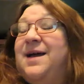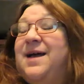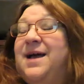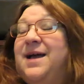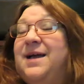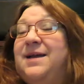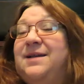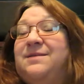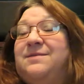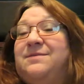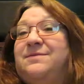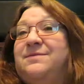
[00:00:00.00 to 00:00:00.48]

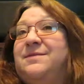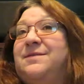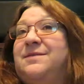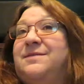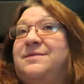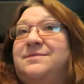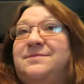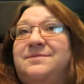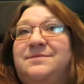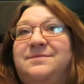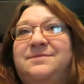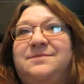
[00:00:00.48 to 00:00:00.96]
I don't
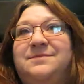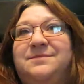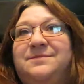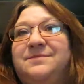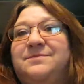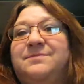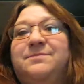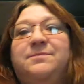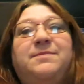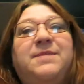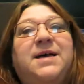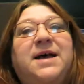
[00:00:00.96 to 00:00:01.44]
know
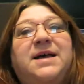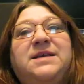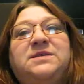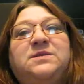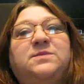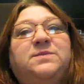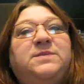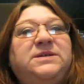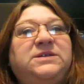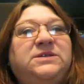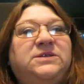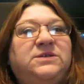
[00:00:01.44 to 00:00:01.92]

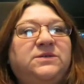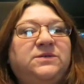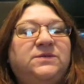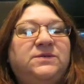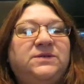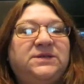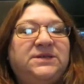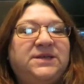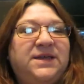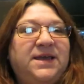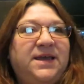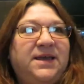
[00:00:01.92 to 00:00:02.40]
possibly
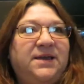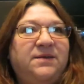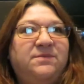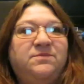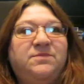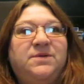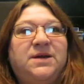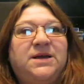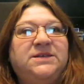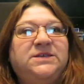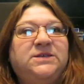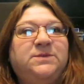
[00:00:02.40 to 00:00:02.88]
Tuesday
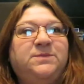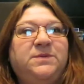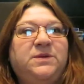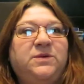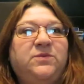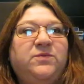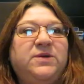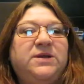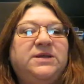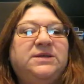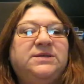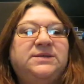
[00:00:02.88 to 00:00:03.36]
possibly
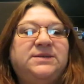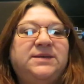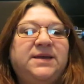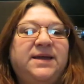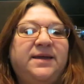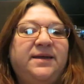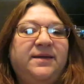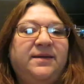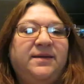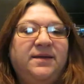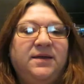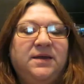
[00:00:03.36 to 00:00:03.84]

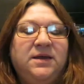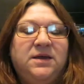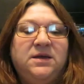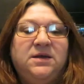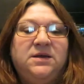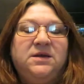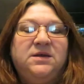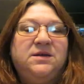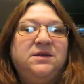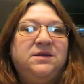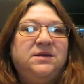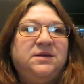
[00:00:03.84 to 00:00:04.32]
Wednesday
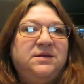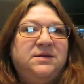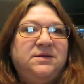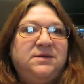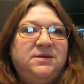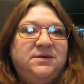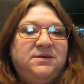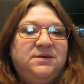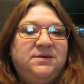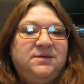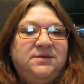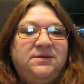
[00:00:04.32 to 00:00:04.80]

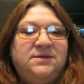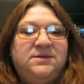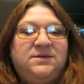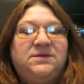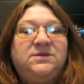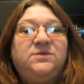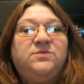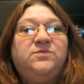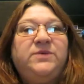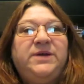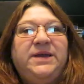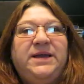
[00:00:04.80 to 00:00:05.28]

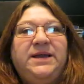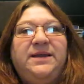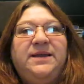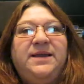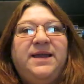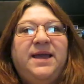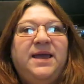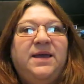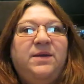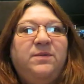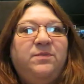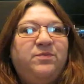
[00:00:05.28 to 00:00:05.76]
it's a
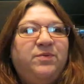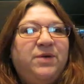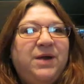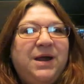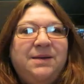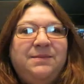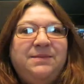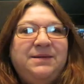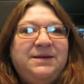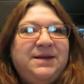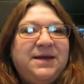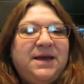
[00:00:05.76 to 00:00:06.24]
weekday
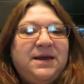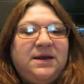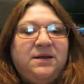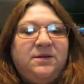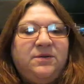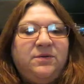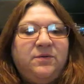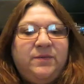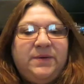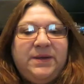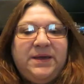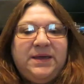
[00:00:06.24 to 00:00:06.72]
probably not
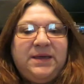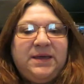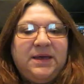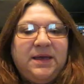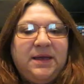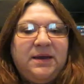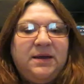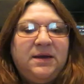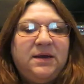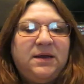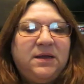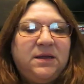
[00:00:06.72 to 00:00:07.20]
on the
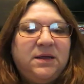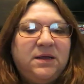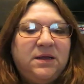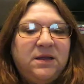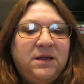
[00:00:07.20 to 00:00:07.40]
weekend